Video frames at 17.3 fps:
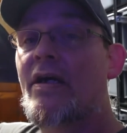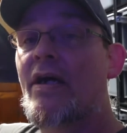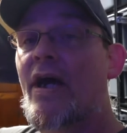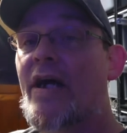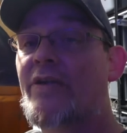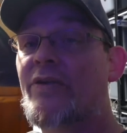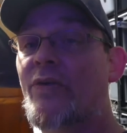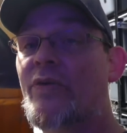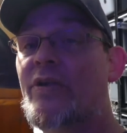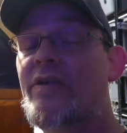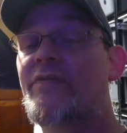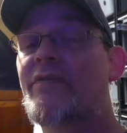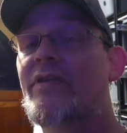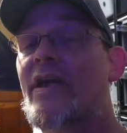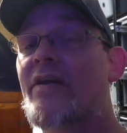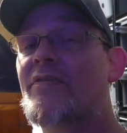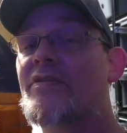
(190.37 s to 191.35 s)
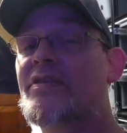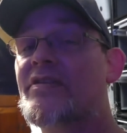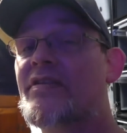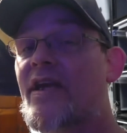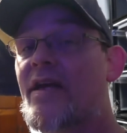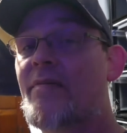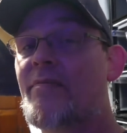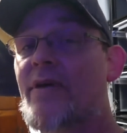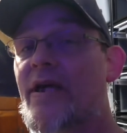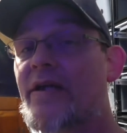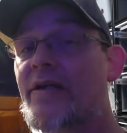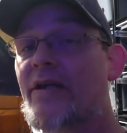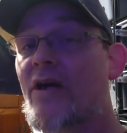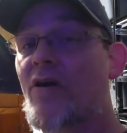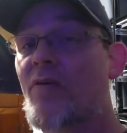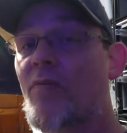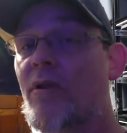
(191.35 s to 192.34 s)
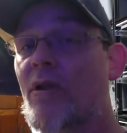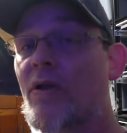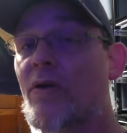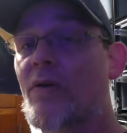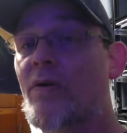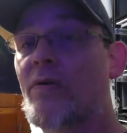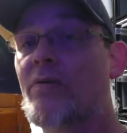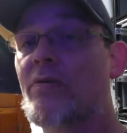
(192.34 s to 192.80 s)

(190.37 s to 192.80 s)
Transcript: I don't even have a sandbag down below.